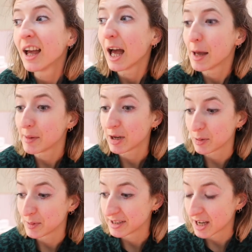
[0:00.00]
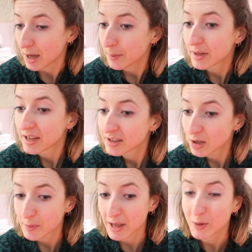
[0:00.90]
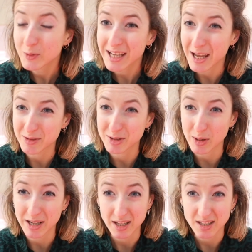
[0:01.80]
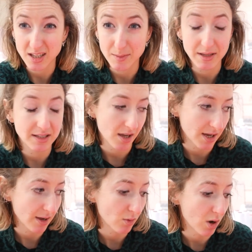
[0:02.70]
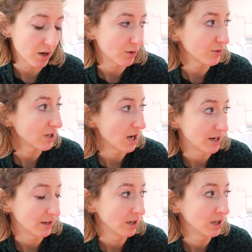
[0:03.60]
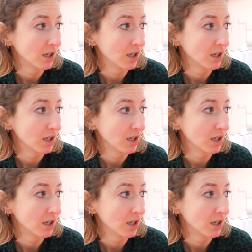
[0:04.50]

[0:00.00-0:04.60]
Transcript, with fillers: um, and opened up. So I'm here all day, which is quite nice because it means that I get quite a lot done.